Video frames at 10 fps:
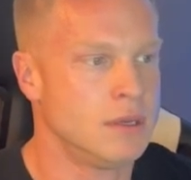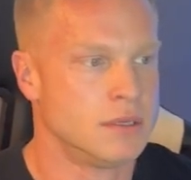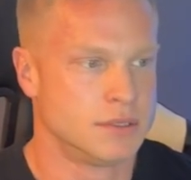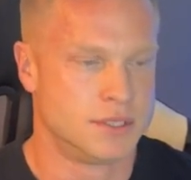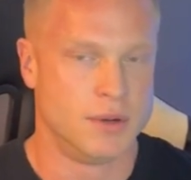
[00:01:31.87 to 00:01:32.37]

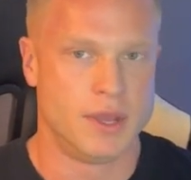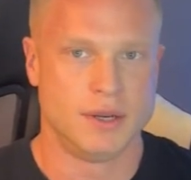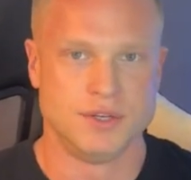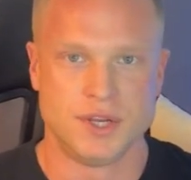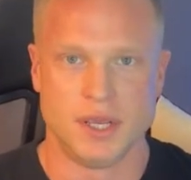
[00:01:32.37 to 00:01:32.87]
So
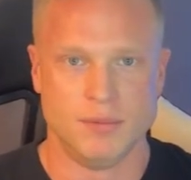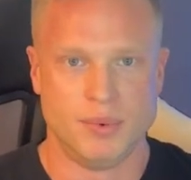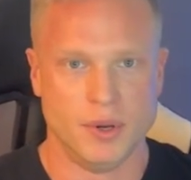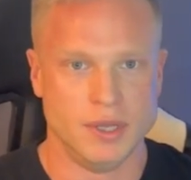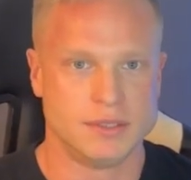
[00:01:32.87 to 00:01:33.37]
energy
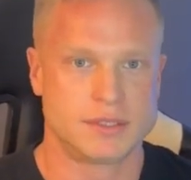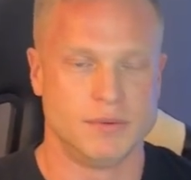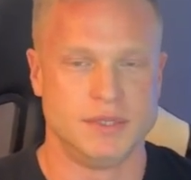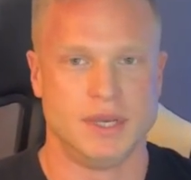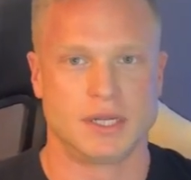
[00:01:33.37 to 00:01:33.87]
input. So
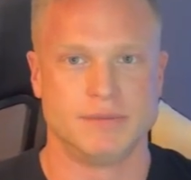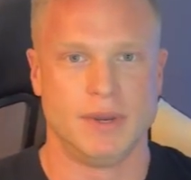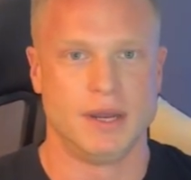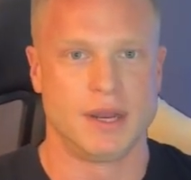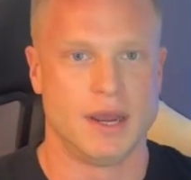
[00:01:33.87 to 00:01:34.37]
we talked
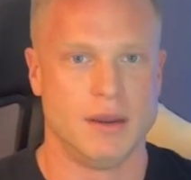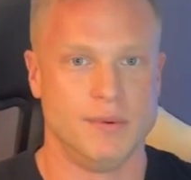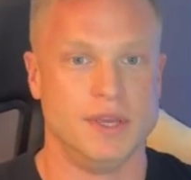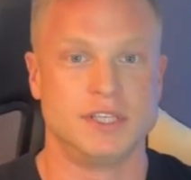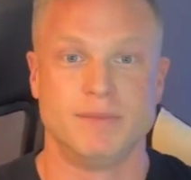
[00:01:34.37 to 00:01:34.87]
about how
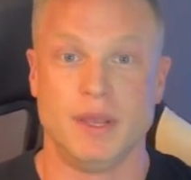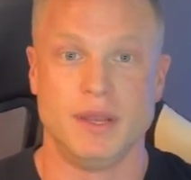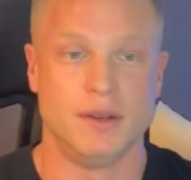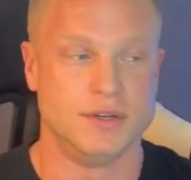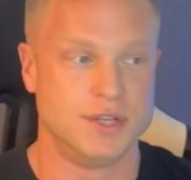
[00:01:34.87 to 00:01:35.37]
we expend
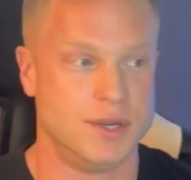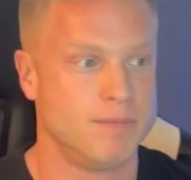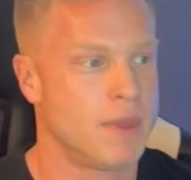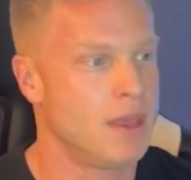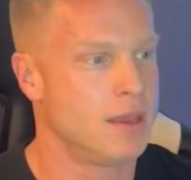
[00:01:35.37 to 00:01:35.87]
energy,
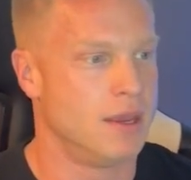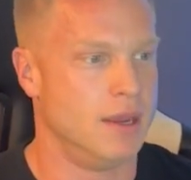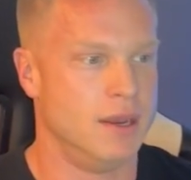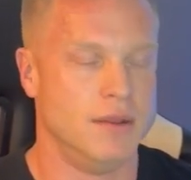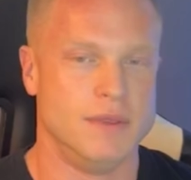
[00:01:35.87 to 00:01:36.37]

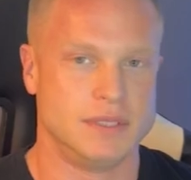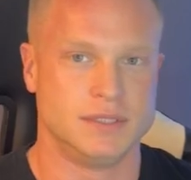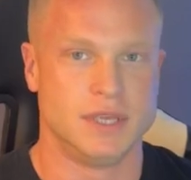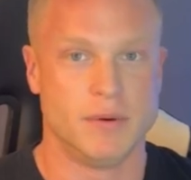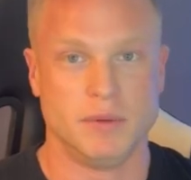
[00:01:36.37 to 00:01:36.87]
and this
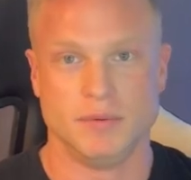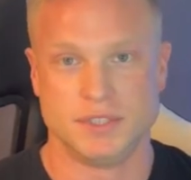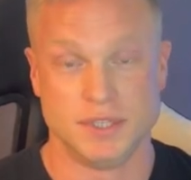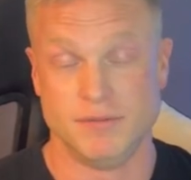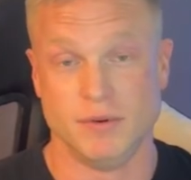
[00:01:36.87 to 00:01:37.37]
is how we
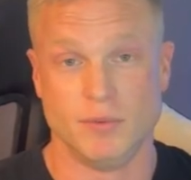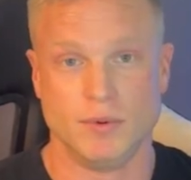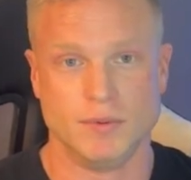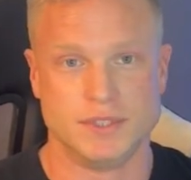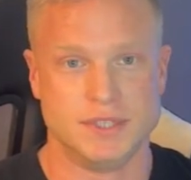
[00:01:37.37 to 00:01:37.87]
receive it. We
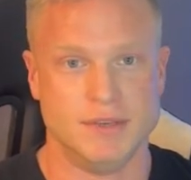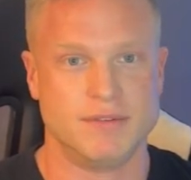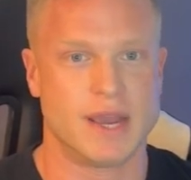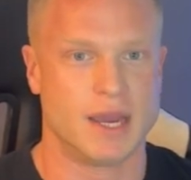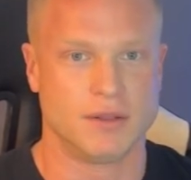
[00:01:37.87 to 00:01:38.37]

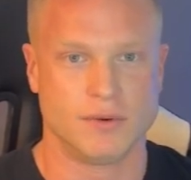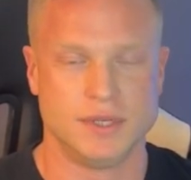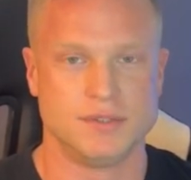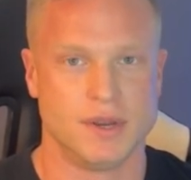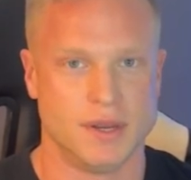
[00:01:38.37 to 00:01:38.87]
receive
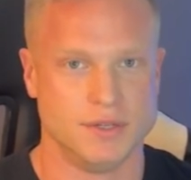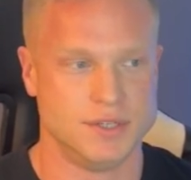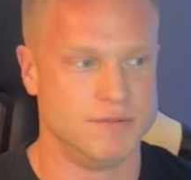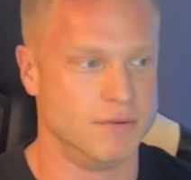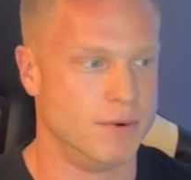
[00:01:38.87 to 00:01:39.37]
calories or
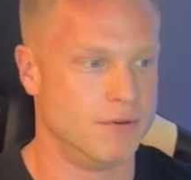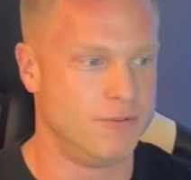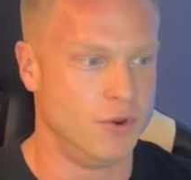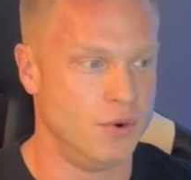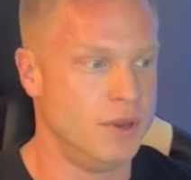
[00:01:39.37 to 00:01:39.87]
energy from our
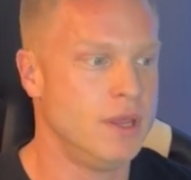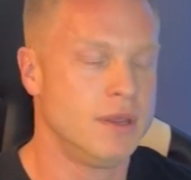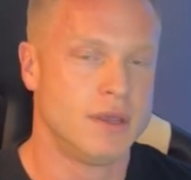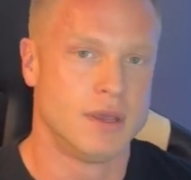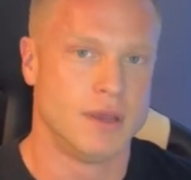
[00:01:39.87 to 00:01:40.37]
food.
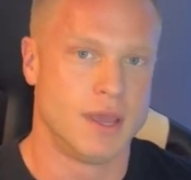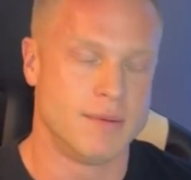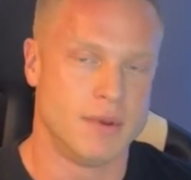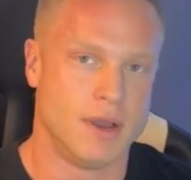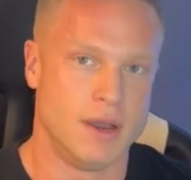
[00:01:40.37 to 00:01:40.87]

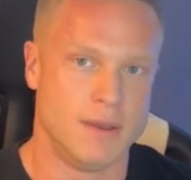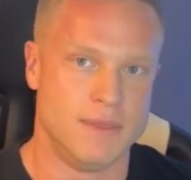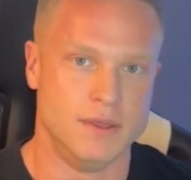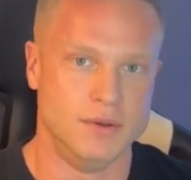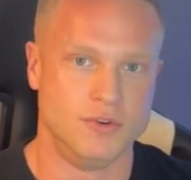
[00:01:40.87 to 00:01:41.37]

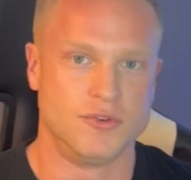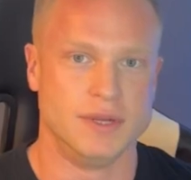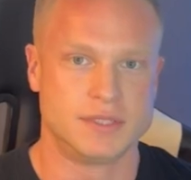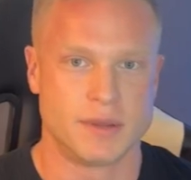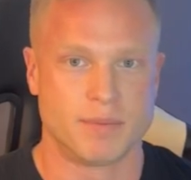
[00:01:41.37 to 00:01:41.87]
The
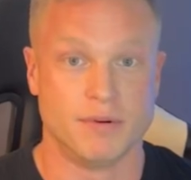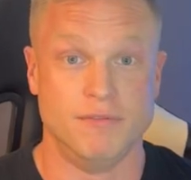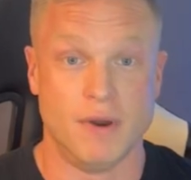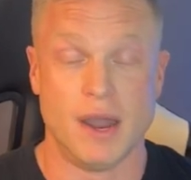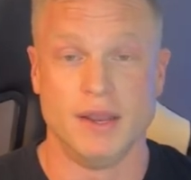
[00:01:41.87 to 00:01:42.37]
nutrients that
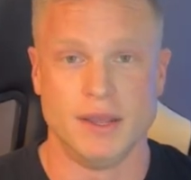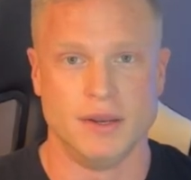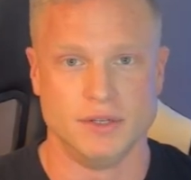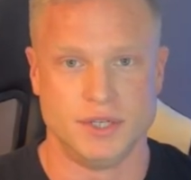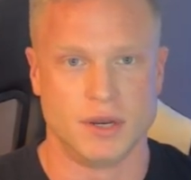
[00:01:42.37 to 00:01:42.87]
provide
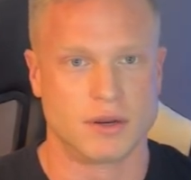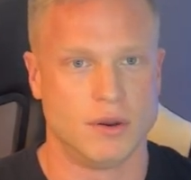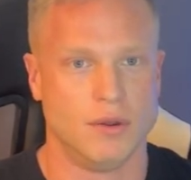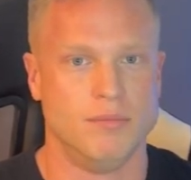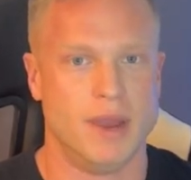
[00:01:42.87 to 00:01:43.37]
energy are
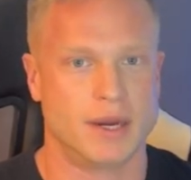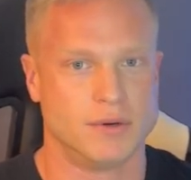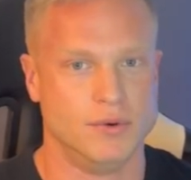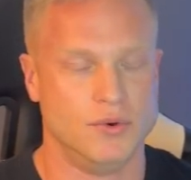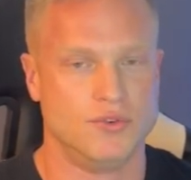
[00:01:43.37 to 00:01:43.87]
called
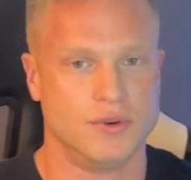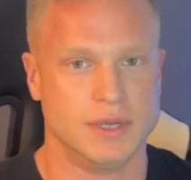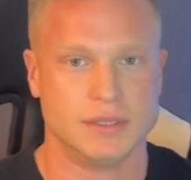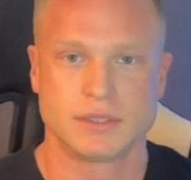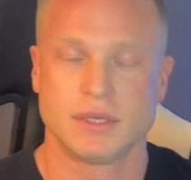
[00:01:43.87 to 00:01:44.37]

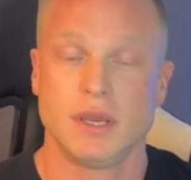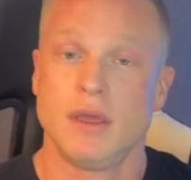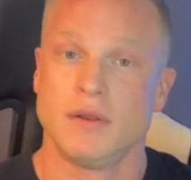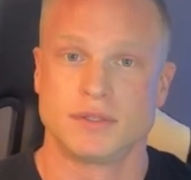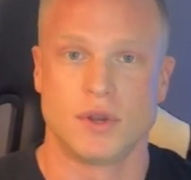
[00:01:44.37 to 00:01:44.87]
macronutrients.
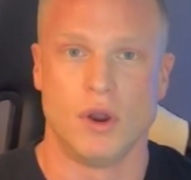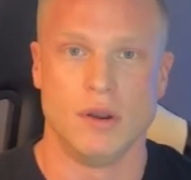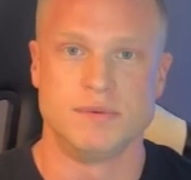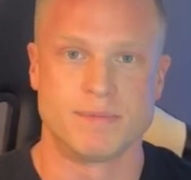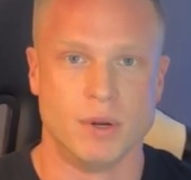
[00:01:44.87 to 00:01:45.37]
There's
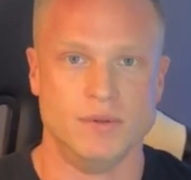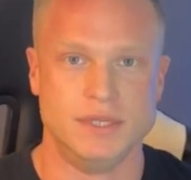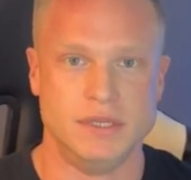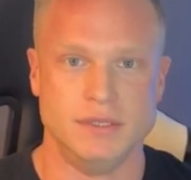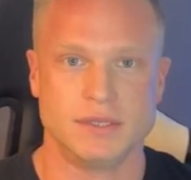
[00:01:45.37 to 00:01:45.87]
carbs,
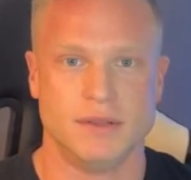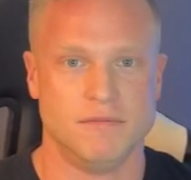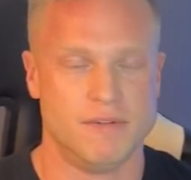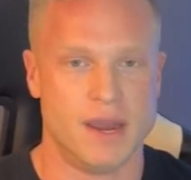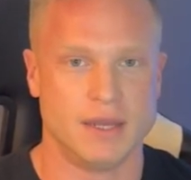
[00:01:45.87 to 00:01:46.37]
proteins,
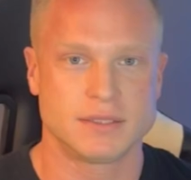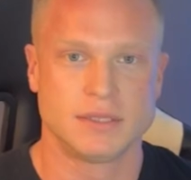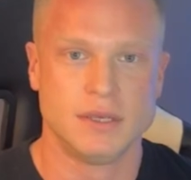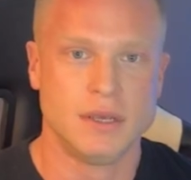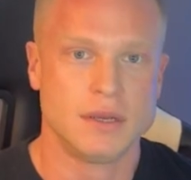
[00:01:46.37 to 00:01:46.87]
and
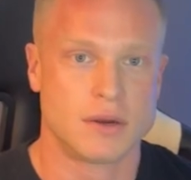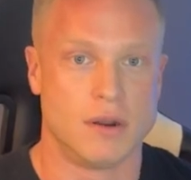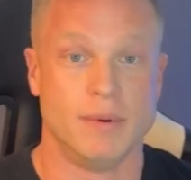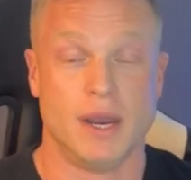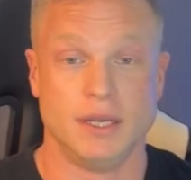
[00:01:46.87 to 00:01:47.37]
fats.
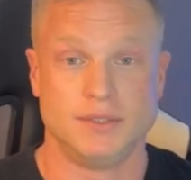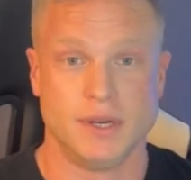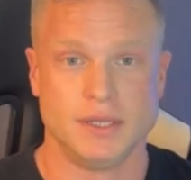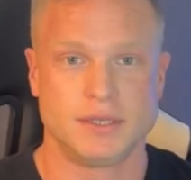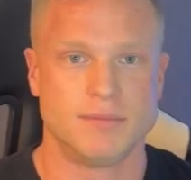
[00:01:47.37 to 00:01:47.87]

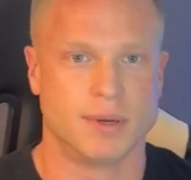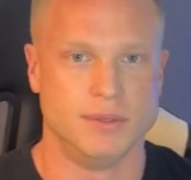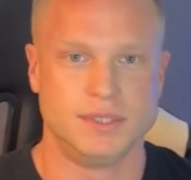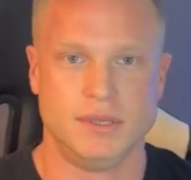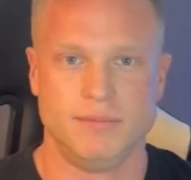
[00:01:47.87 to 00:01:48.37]
Carbohydrates and
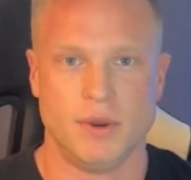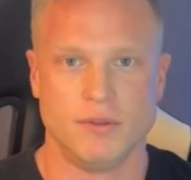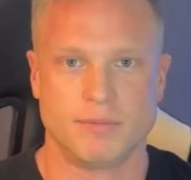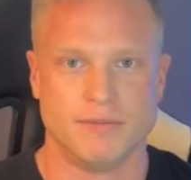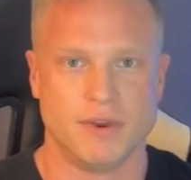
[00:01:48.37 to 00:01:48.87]
protein
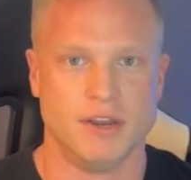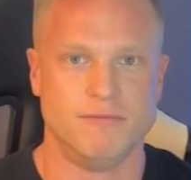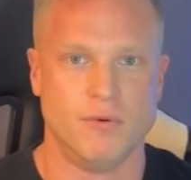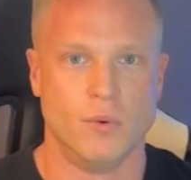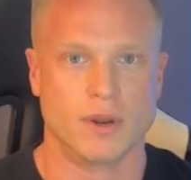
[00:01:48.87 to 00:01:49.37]
both provide
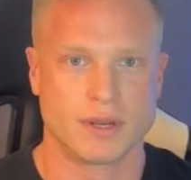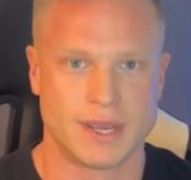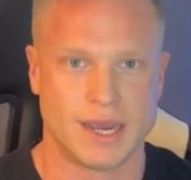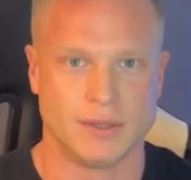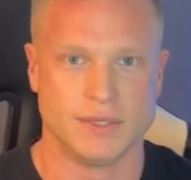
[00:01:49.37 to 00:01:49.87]
4
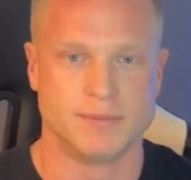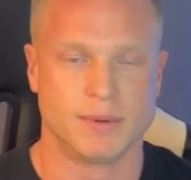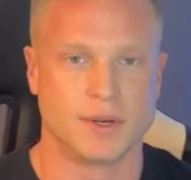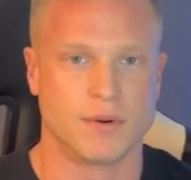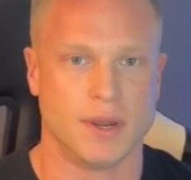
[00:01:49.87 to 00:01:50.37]
calories
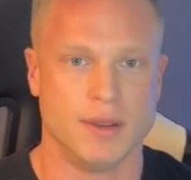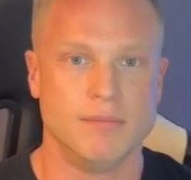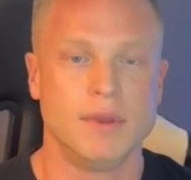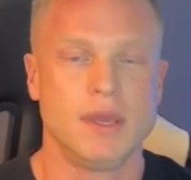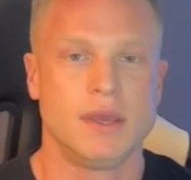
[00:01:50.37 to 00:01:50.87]
per
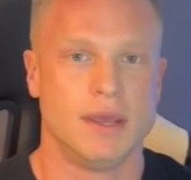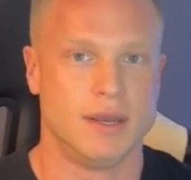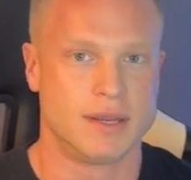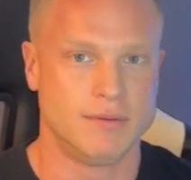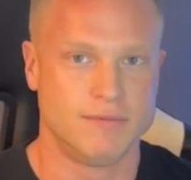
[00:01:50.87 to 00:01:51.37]
gram,
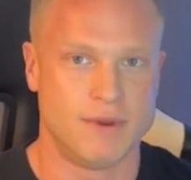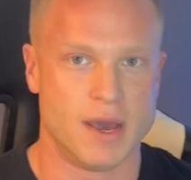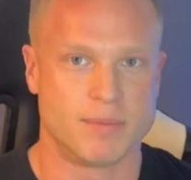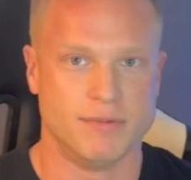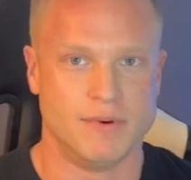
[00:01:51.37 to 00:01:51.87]
and
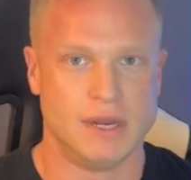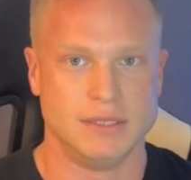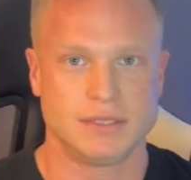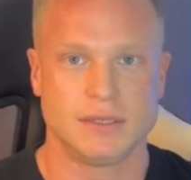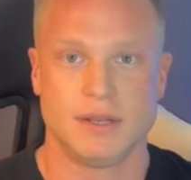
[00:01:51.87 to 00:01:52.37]
fat
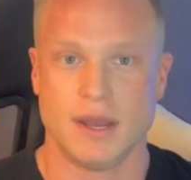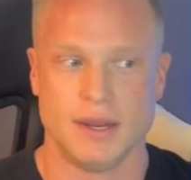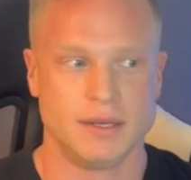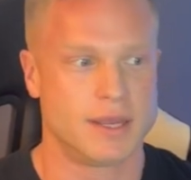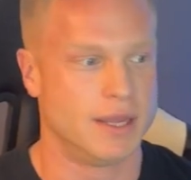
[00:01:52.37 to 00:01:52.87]
provides
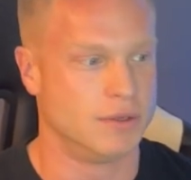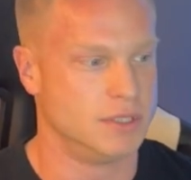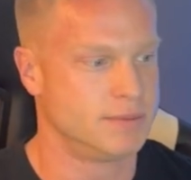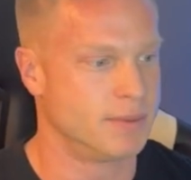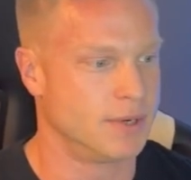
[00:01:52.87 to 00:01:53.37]
9
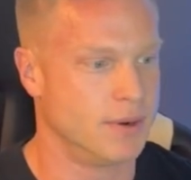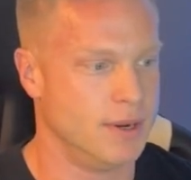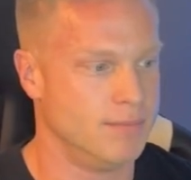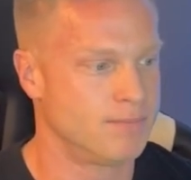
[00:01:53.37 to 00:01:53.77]
calories per gram.